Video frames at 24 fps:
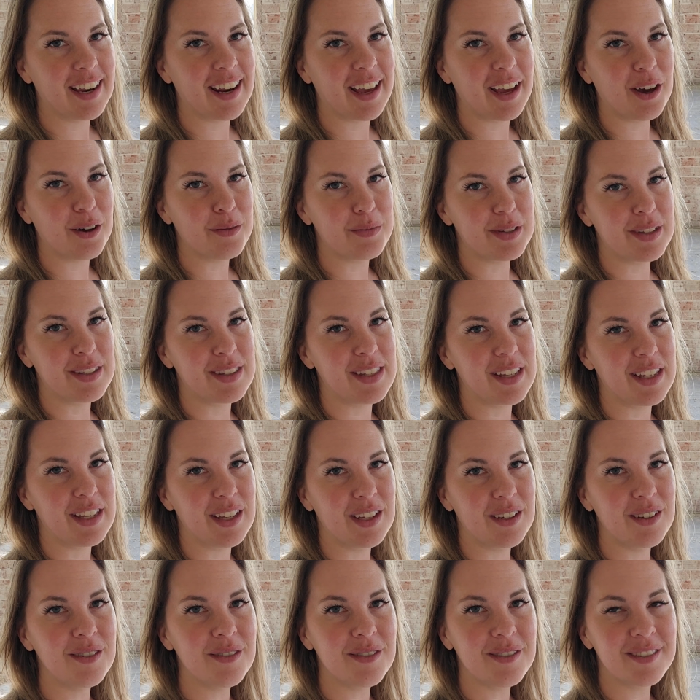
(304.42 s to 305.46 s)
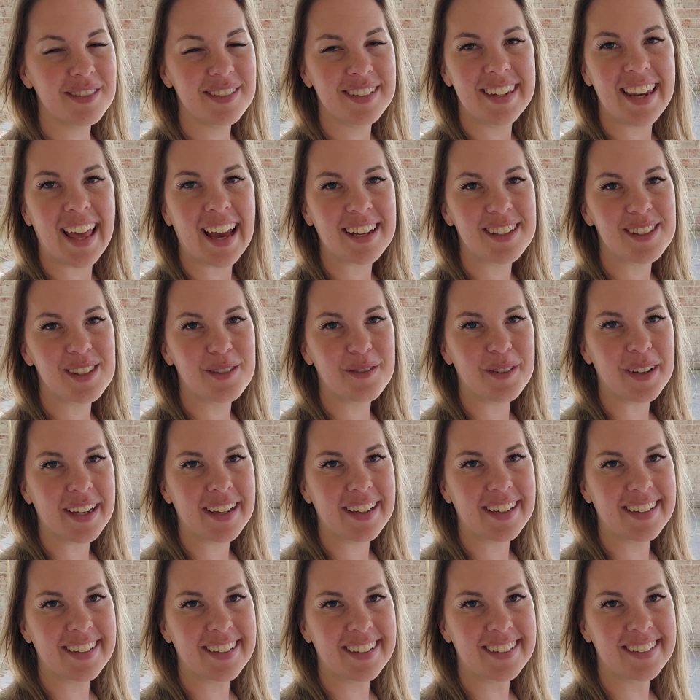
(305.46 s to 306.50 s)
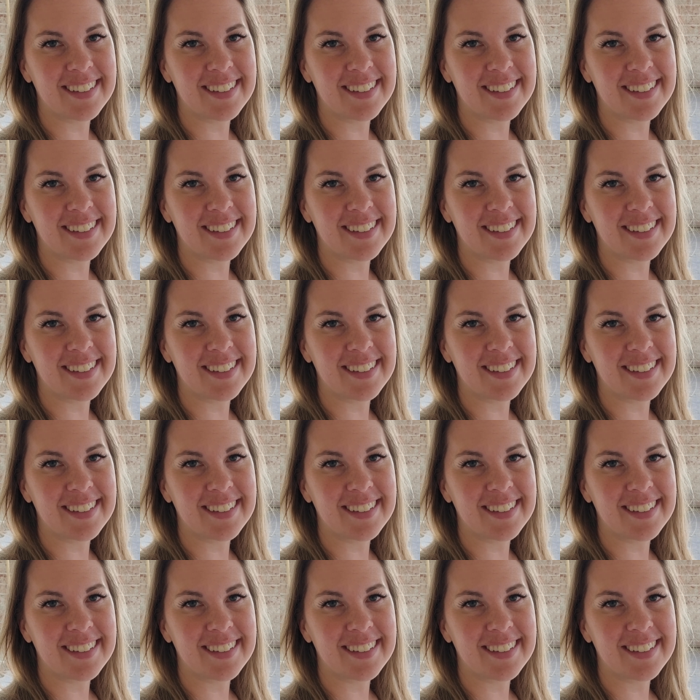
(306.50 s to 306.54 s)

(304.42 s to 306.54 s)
and I hope to see you next week.